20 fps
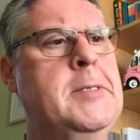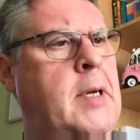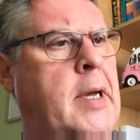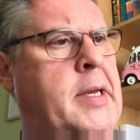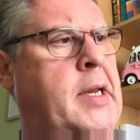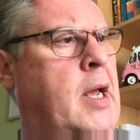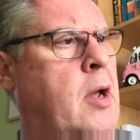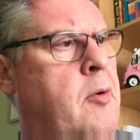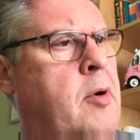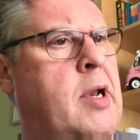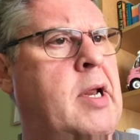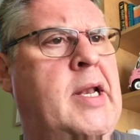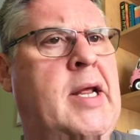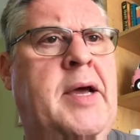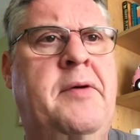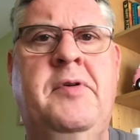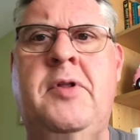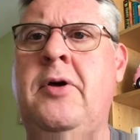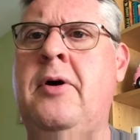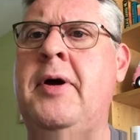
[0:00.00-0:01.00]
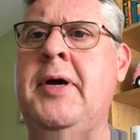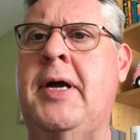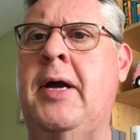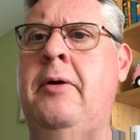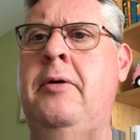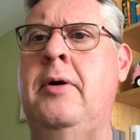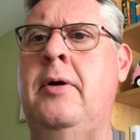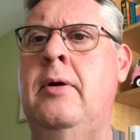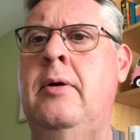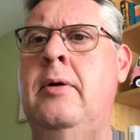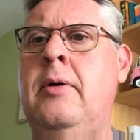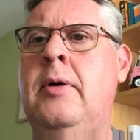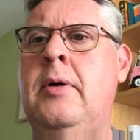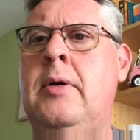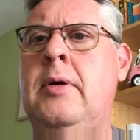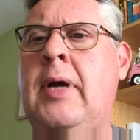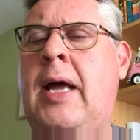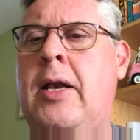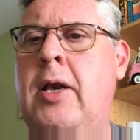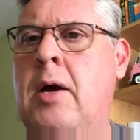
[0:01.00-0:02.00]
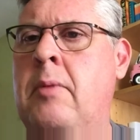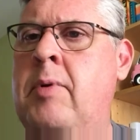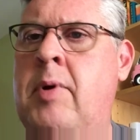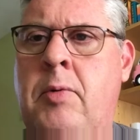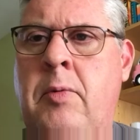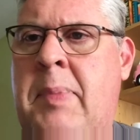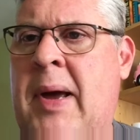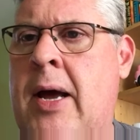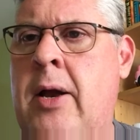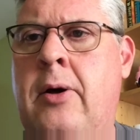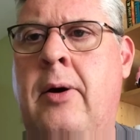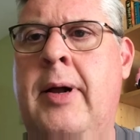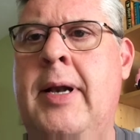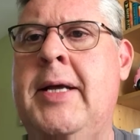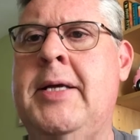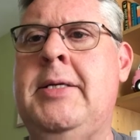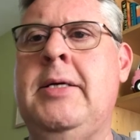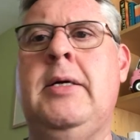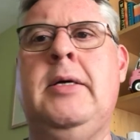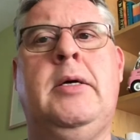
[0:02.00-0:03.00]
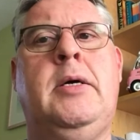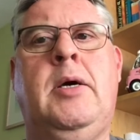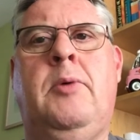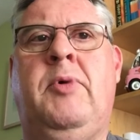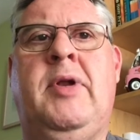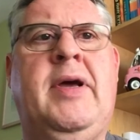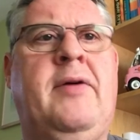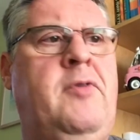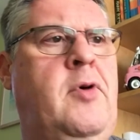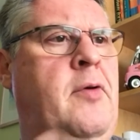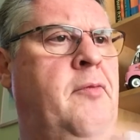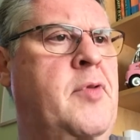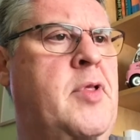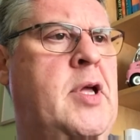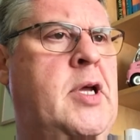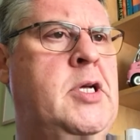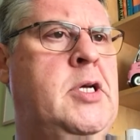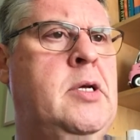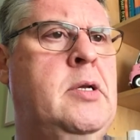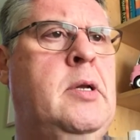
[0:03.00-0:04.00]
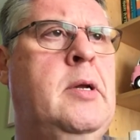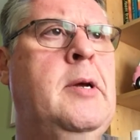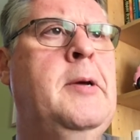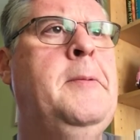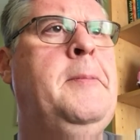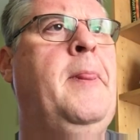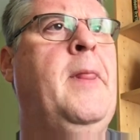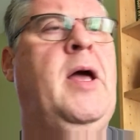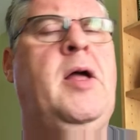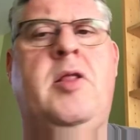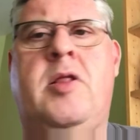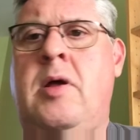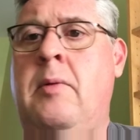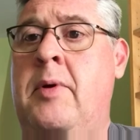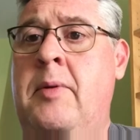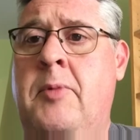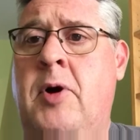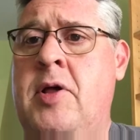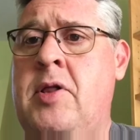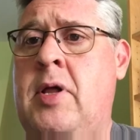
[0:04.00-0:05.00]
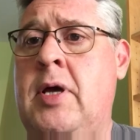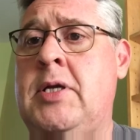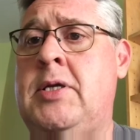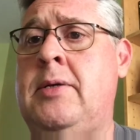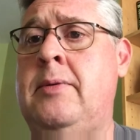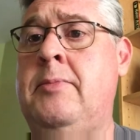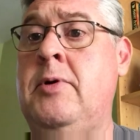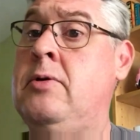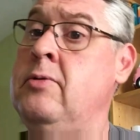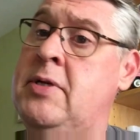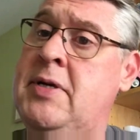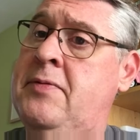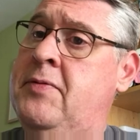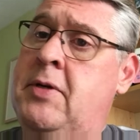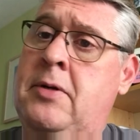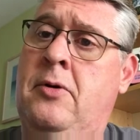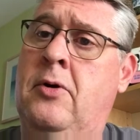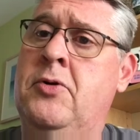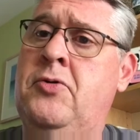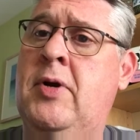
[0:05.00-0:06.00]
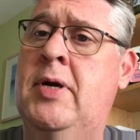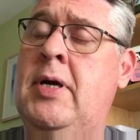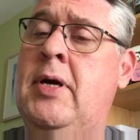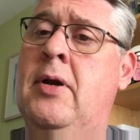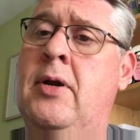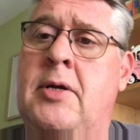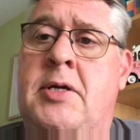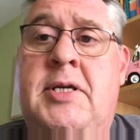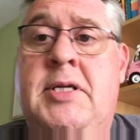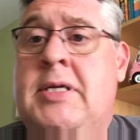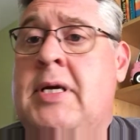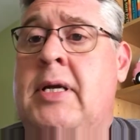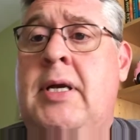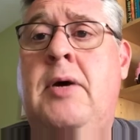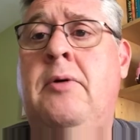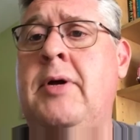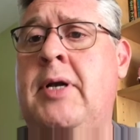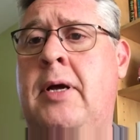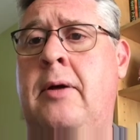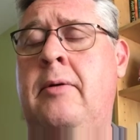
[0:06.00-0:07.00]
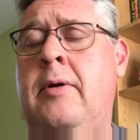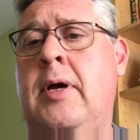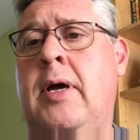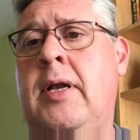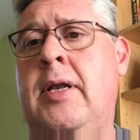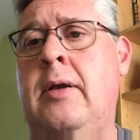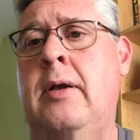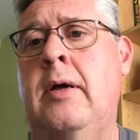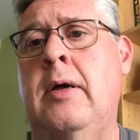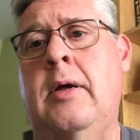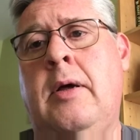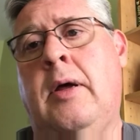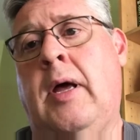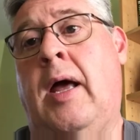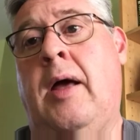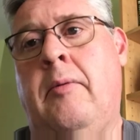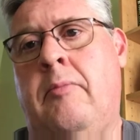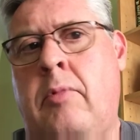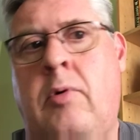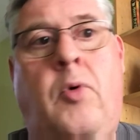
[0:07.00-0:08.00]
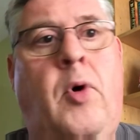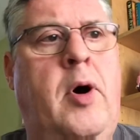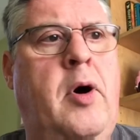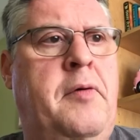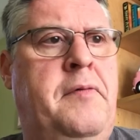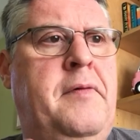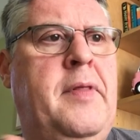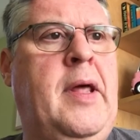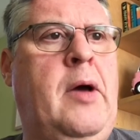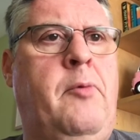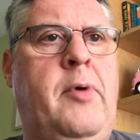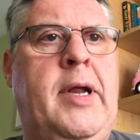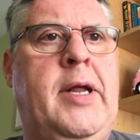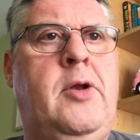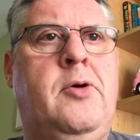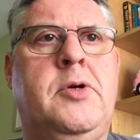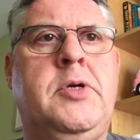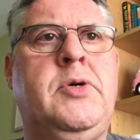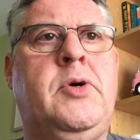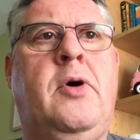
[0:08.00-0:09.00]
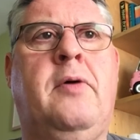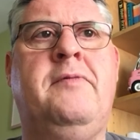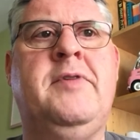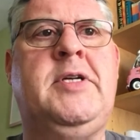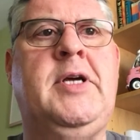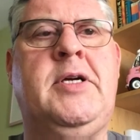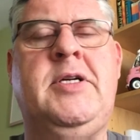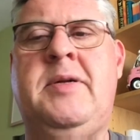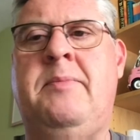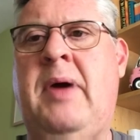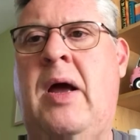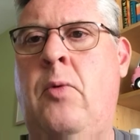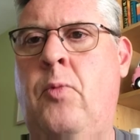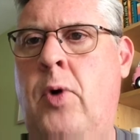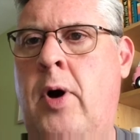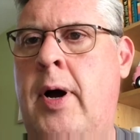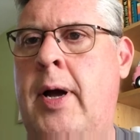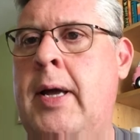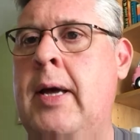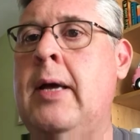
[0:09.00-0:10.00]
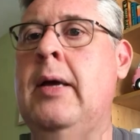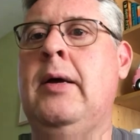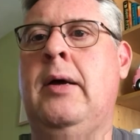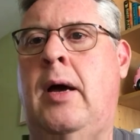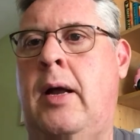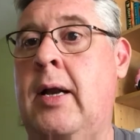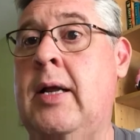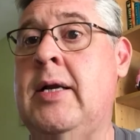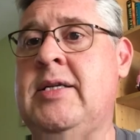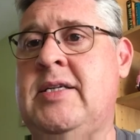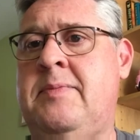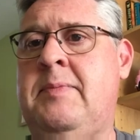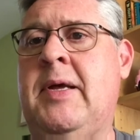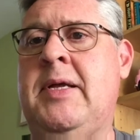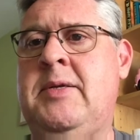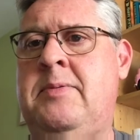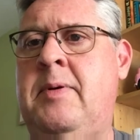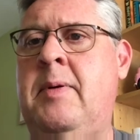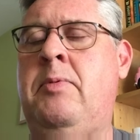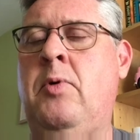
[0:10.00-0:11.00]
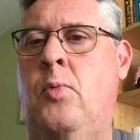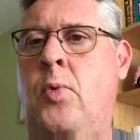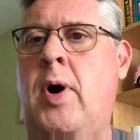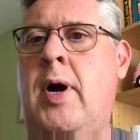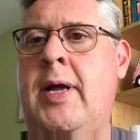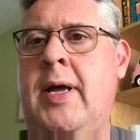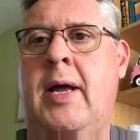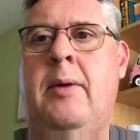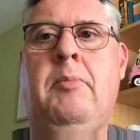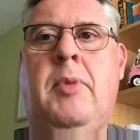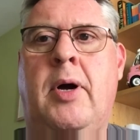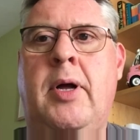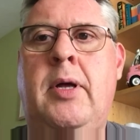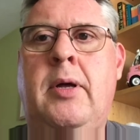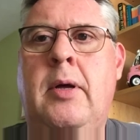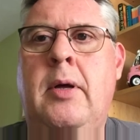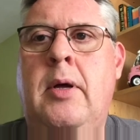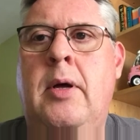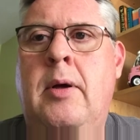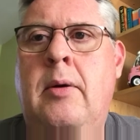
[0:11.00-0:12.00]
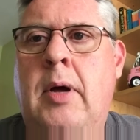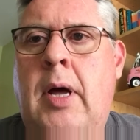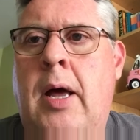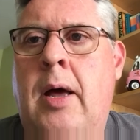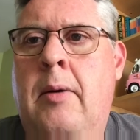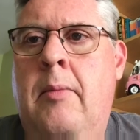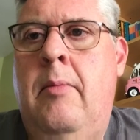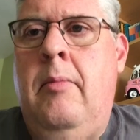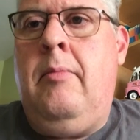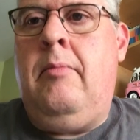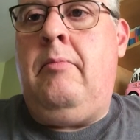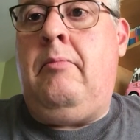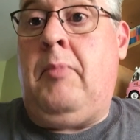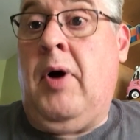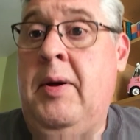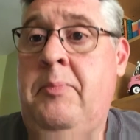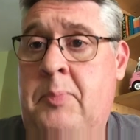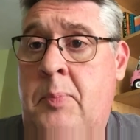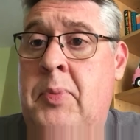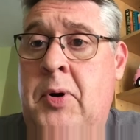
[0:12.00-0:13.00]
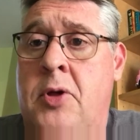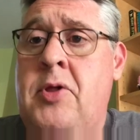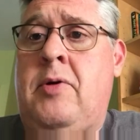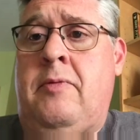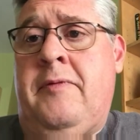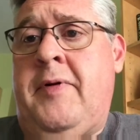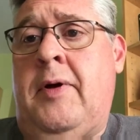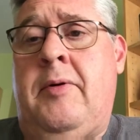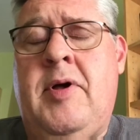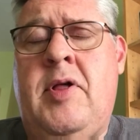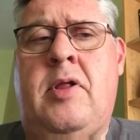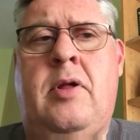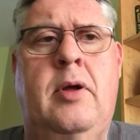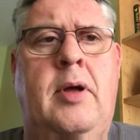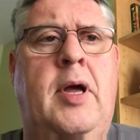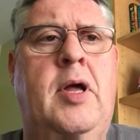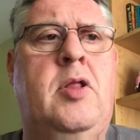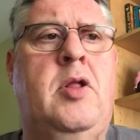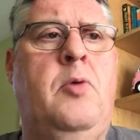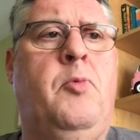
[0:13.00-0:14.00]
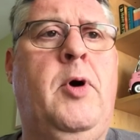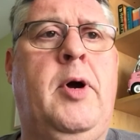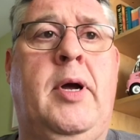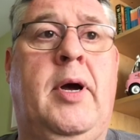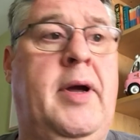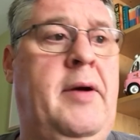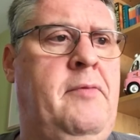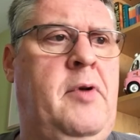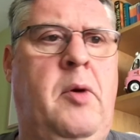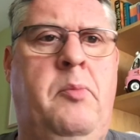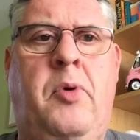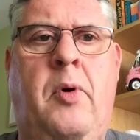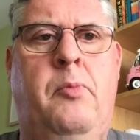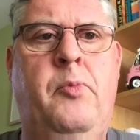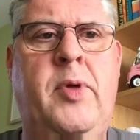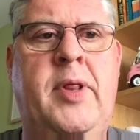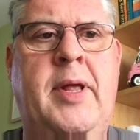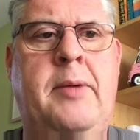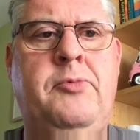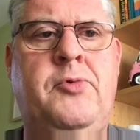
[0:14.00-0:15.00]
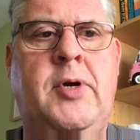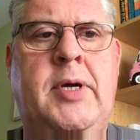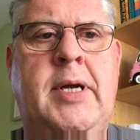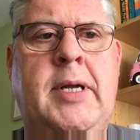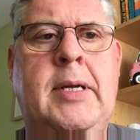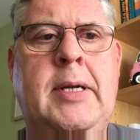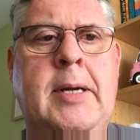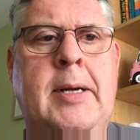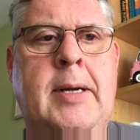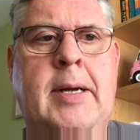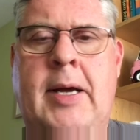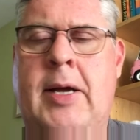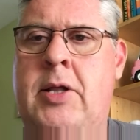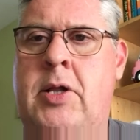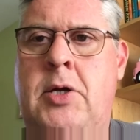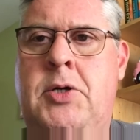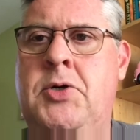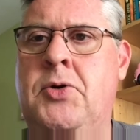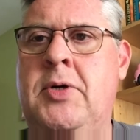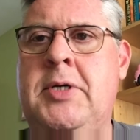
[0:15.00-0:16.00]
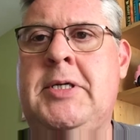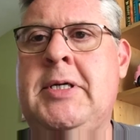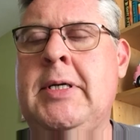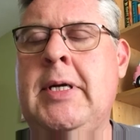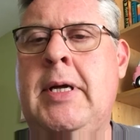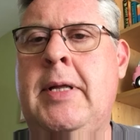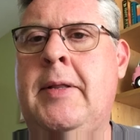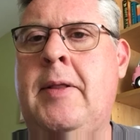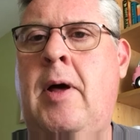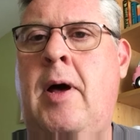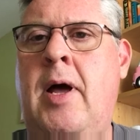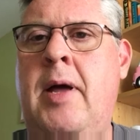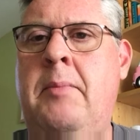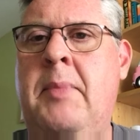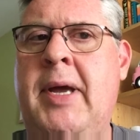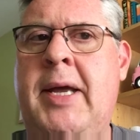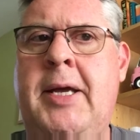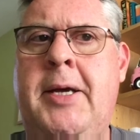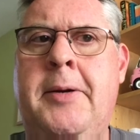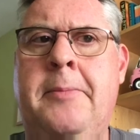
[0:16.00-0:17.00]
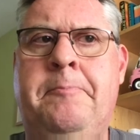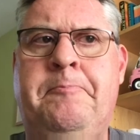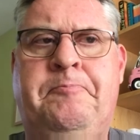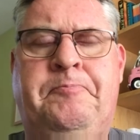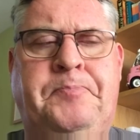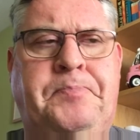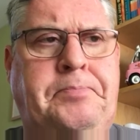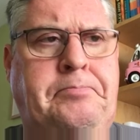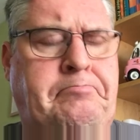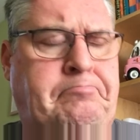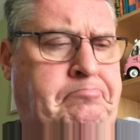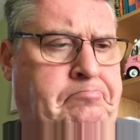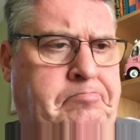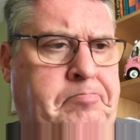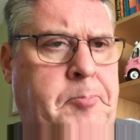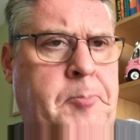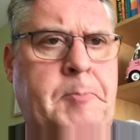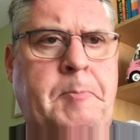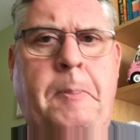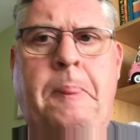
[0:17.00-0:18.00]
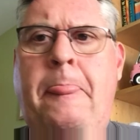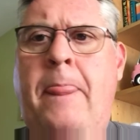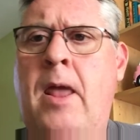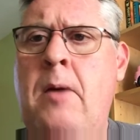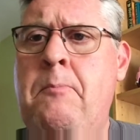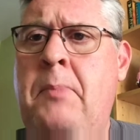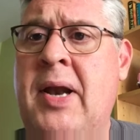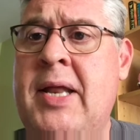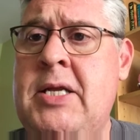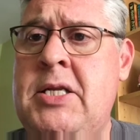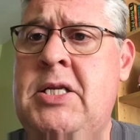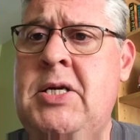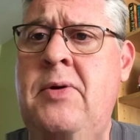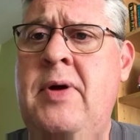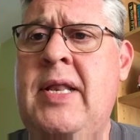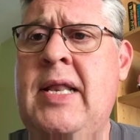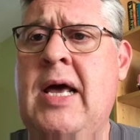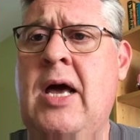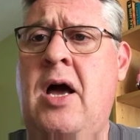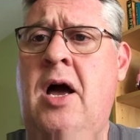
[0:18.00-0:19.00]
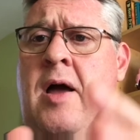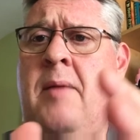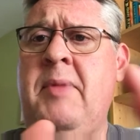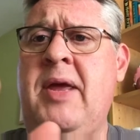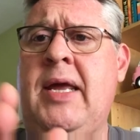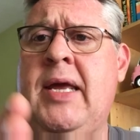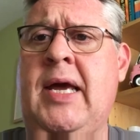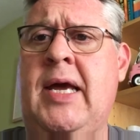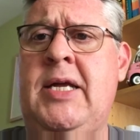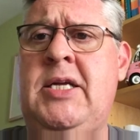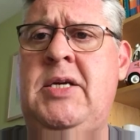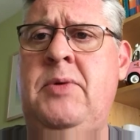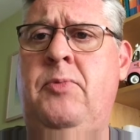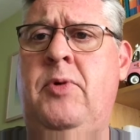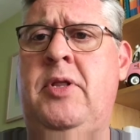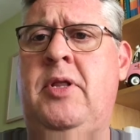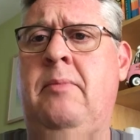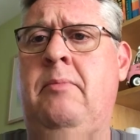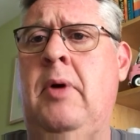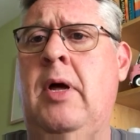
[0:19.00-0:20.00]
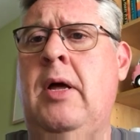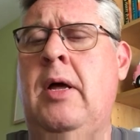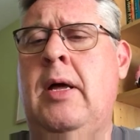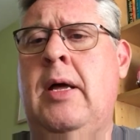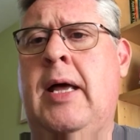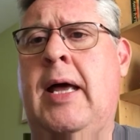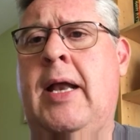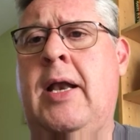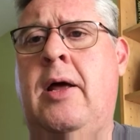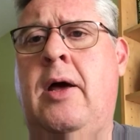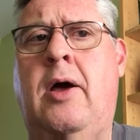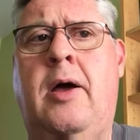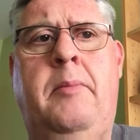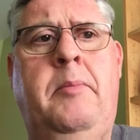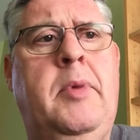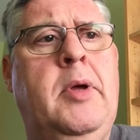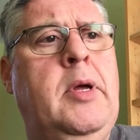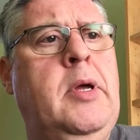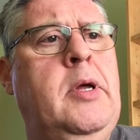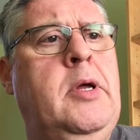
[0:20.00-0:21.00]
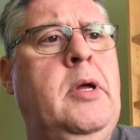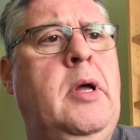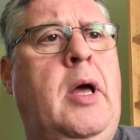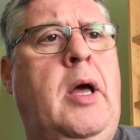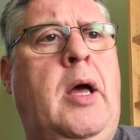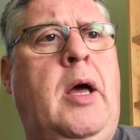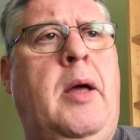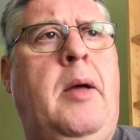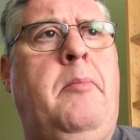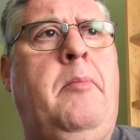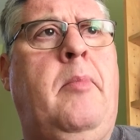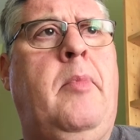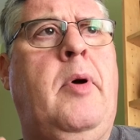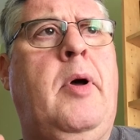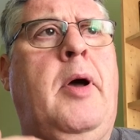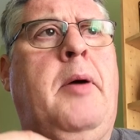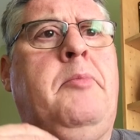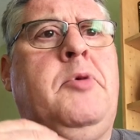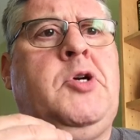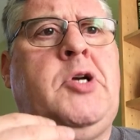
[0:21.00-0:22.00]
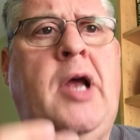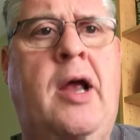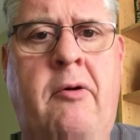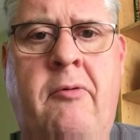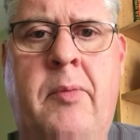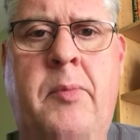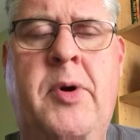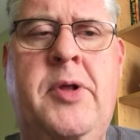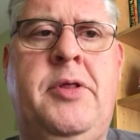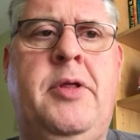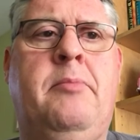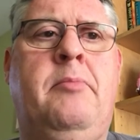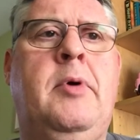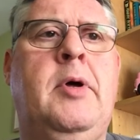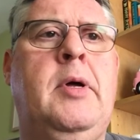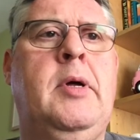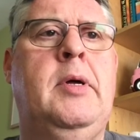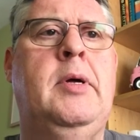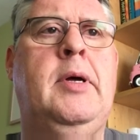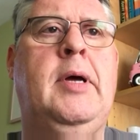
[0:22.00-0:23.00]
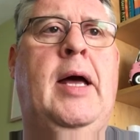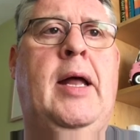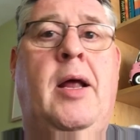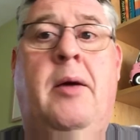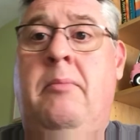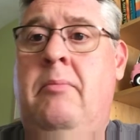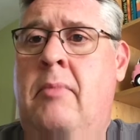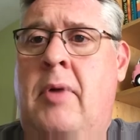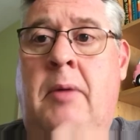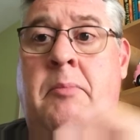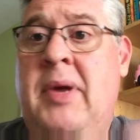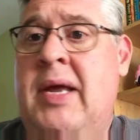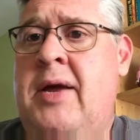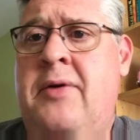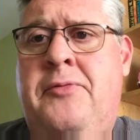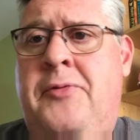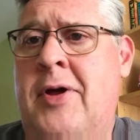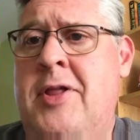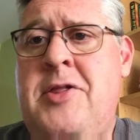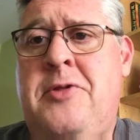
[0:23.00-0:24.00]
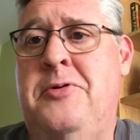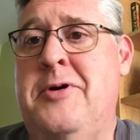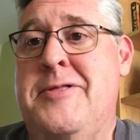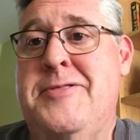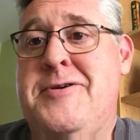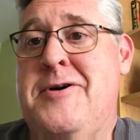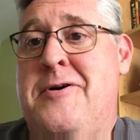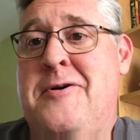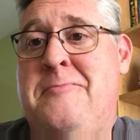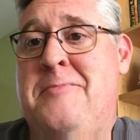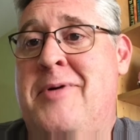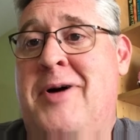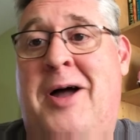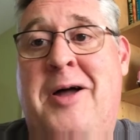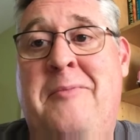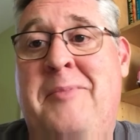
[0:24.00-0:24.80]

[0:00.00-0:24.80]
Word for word: I'd go and I'd have a Diet Coke and nobody would bat an eyelid and we'd have a conversation and somebody might say to me, oh, Jeff, do you not drink? And I just say, no, I don't. And uh, quite often that will lead on to a conversation about why and I'll explain to people why and my uh, my personal view as to, as to why I have no problem with them drinking it's a choice that I make but in doing that I'm engaging with them and I'm I'm I'm sharing with them and I'm, I'm making friends with them.